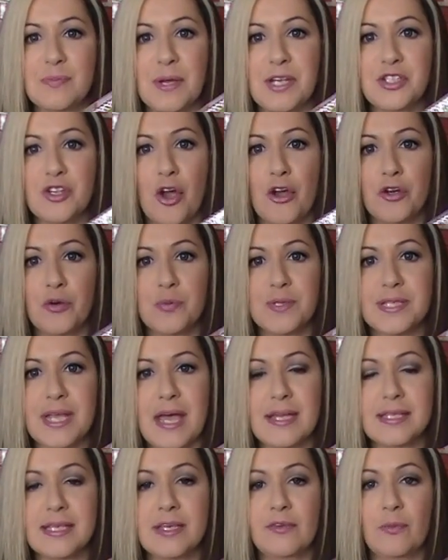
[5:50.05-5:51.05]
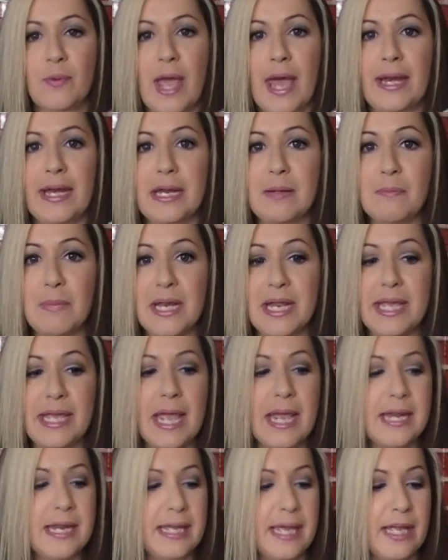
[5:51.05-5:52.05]
My daughter was asking if we had any mini
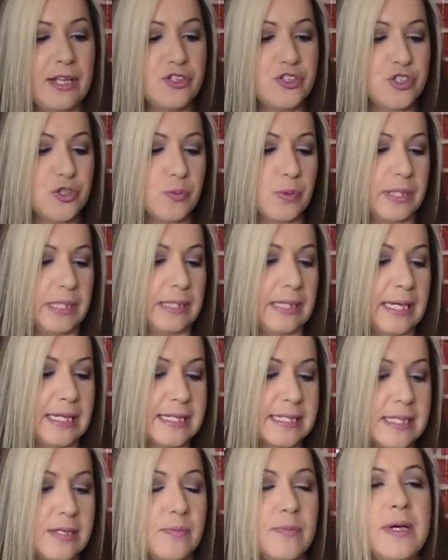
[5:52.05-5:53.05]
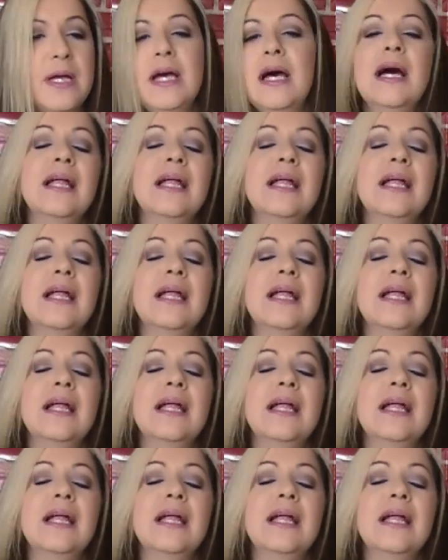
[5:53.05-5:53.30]
candy canes. She really likes them.